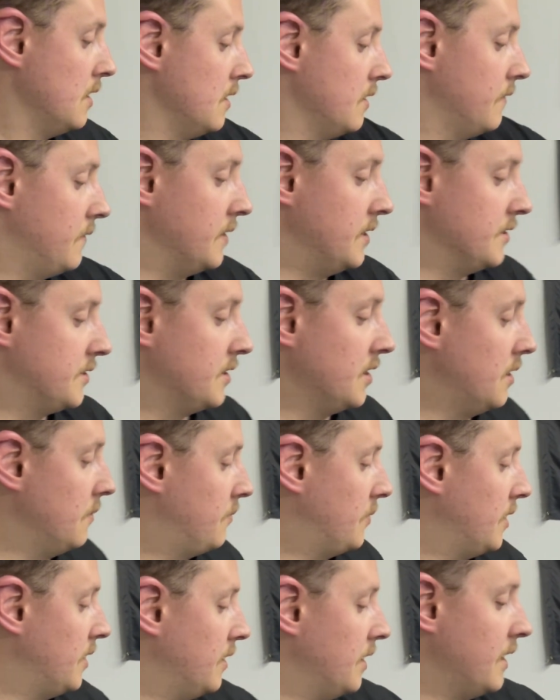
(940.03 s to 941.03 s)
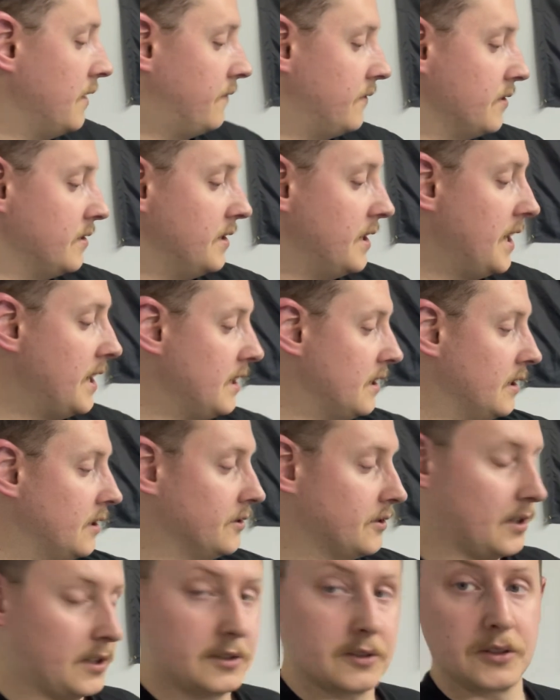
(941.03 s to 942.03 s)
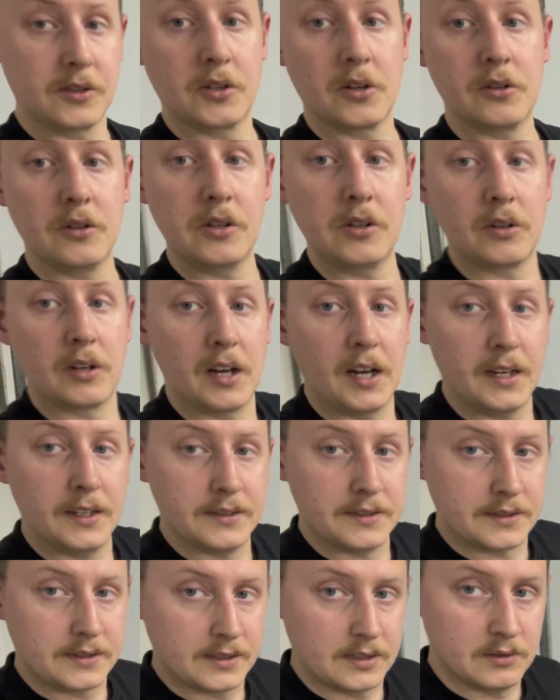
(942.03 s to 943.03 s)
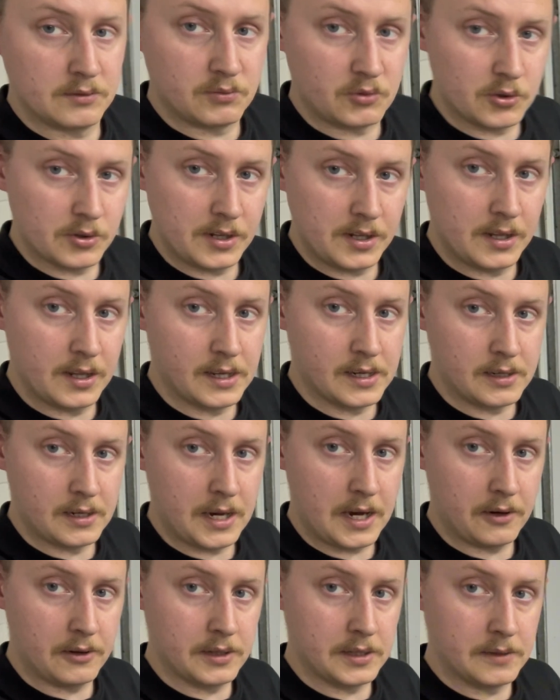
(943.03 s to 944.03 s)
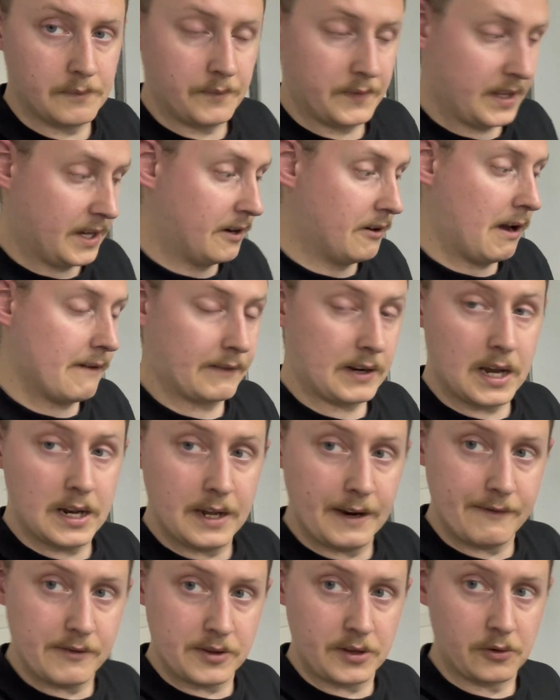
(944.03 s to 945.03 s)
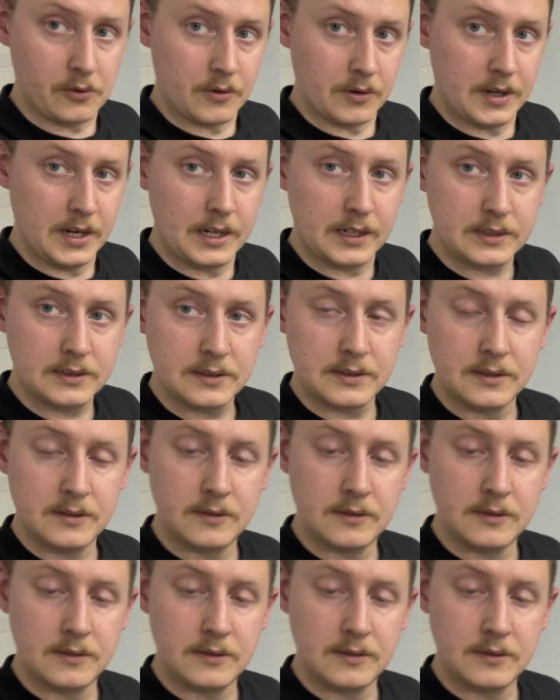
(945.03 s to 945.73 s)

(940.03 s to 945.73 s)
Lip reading: finish up. I'll head for the night, and I'll actually show you guys in the morning how I've got everything organized.